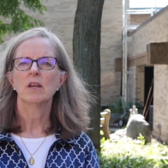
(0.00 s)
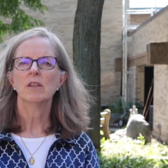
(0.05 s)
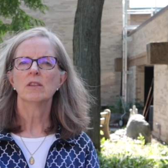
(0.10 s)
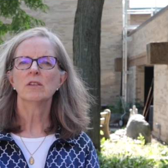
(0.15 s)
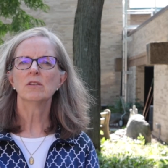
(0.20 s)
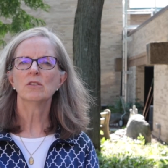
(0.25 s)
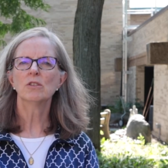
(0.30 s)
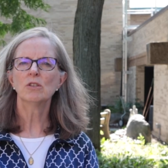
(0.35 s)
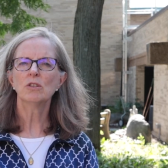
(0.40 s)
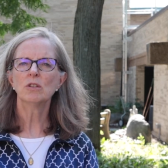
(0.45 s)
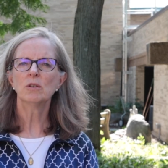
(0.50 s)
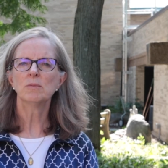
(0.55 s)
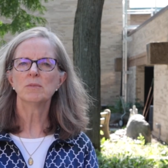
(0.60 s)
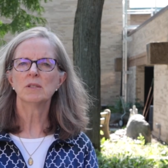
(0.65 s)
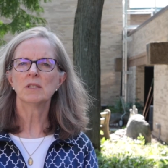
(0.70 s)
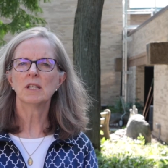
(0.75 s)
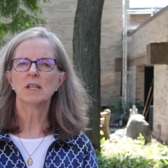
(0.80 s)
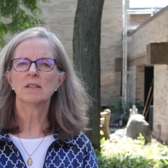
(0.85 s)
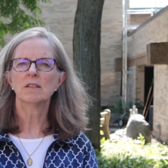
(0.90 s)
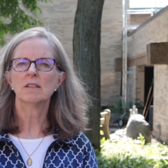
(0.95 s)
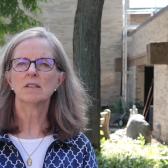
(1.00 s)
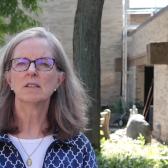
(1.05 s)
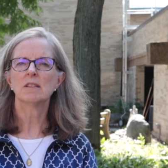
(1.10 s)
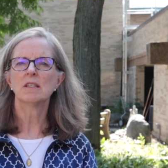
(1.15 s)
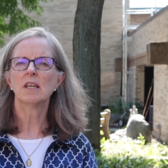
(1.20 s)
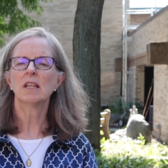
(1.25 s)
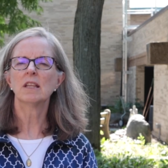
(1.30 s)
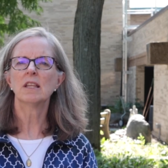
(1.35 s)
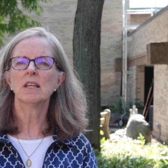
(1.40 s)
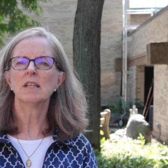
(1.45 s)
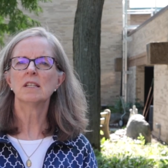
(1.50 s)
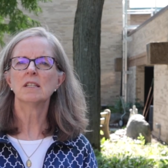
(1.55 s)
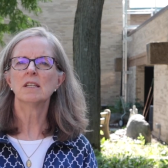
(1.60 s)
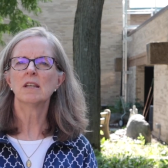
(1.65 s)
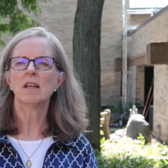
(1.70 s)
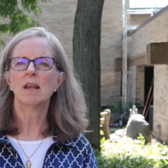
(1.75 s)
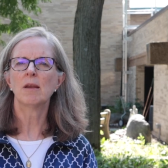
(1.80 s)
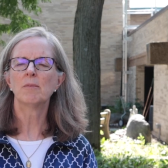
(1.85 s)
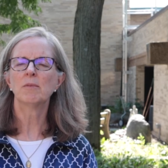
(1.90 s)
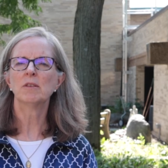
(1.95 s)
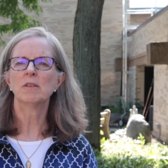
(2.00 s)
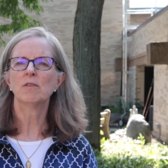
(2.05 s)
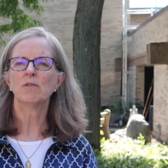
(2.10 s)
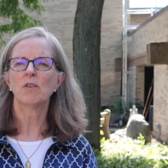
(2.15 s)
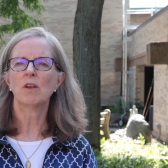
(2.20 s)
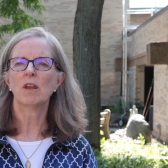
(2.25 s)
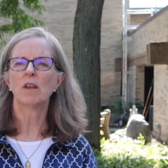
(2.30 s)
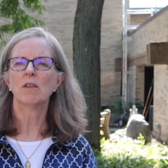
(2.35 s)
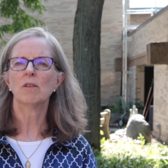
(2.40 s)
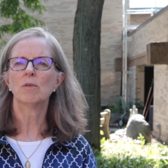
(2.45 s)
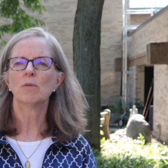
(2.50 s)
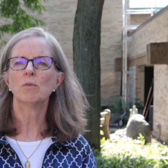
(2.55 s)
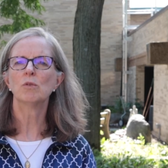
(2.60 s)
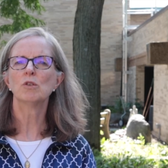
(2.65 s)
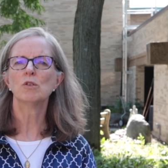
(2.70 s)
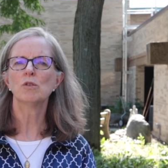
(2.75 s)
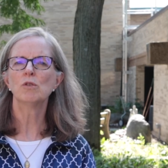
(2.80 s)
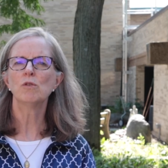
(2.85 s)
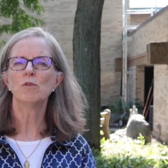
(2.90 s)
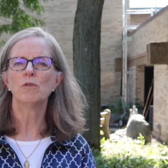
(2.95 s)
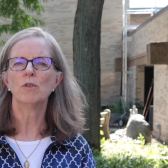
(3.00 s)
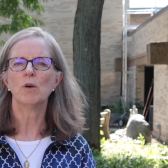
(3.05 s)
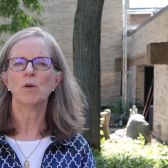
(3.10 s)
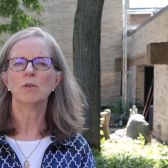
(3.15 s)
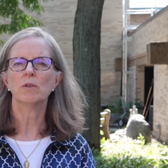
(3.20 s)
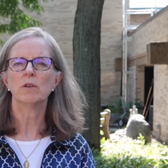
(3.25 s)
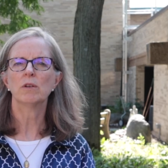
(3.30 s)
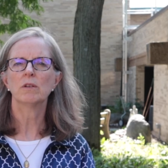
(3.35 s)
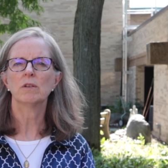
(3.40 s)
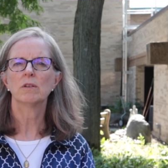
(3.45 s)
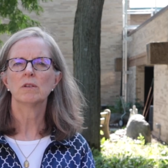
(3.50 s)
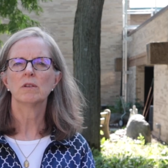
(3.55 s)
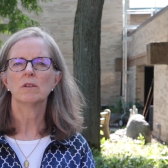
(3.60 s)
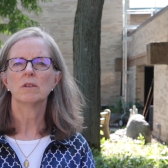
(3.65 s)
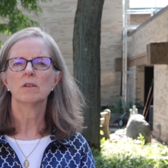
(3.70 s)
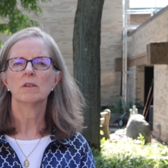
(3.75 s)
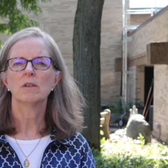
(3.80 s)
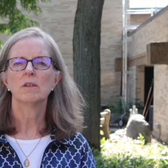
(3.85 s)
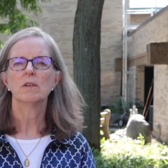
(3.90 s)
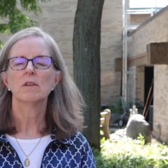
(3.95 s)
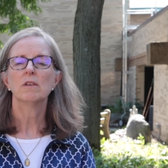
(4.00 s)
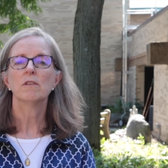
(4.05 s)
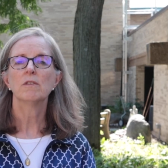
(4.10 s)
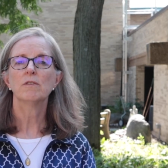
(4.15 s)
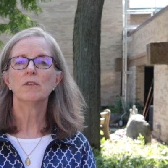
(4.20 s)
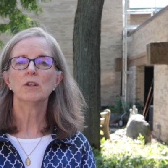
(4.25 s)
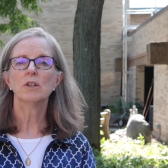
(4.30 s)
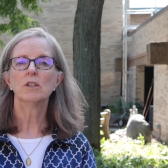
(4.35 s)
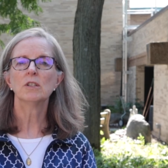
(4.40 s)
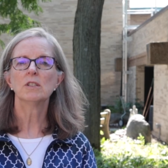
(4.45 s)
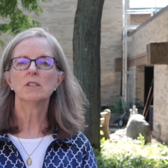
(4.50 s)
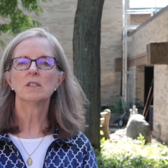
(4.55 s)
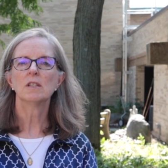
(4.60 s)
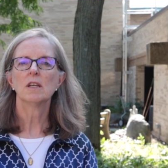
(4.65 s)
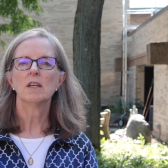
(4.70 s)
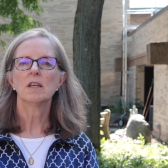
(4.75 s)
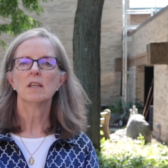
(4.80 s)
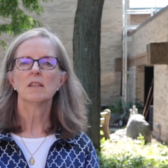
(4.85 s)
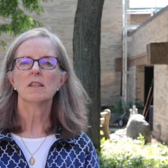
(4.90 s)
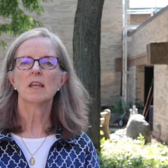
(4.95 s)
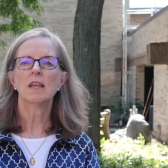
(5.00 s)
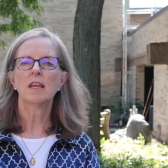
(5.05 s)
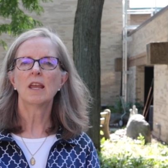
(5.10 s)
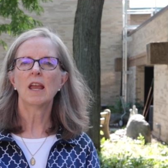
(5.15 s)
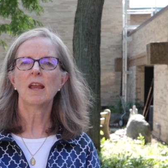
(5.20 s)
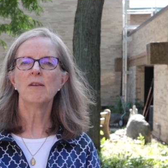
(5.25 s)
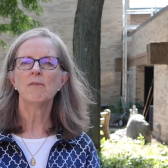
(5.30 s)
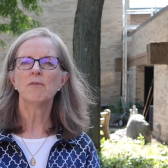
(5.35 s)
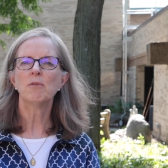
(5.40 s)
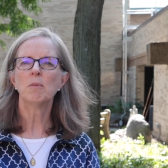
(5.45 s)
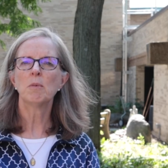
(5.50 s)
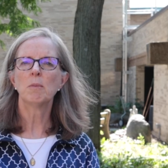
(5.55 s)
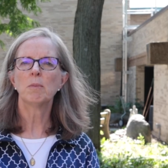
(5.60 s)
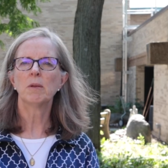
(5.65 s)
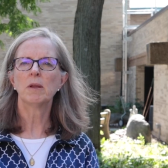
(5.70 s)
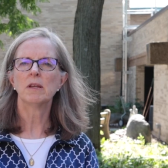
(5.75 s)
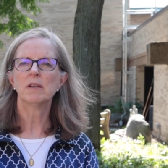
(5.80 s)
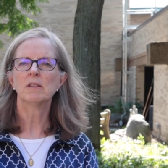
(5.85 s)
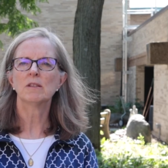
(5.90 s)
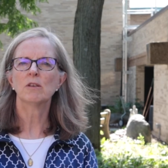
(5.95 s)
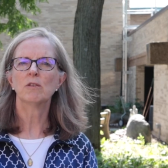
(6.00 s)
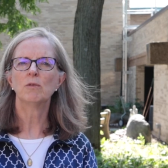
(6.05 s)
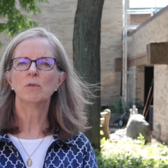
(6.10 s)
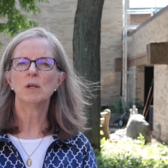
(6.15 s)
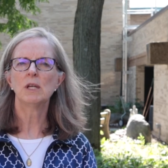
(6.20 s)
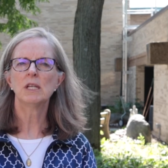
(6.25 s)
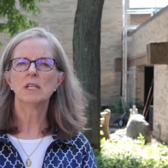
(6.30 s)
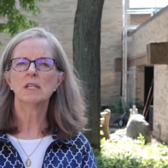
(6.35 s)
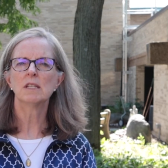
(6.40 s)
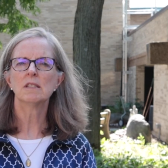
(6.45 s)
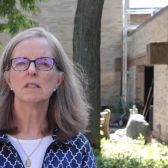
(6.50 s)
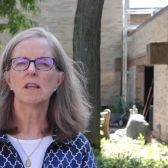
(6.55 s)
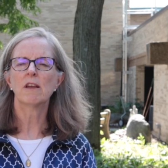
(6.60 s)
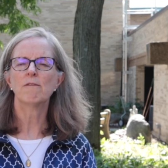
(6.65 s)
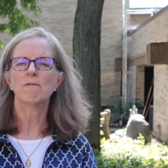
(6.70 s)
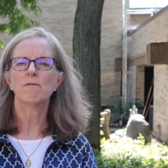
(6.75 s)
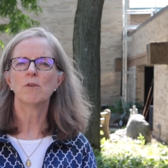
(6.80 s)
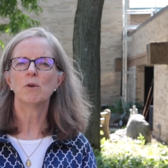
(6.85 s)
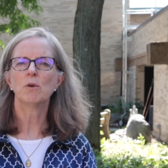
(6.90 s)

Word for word: The circumstances that led to Naaman's faith were twofold. First, they came from a place of weakness and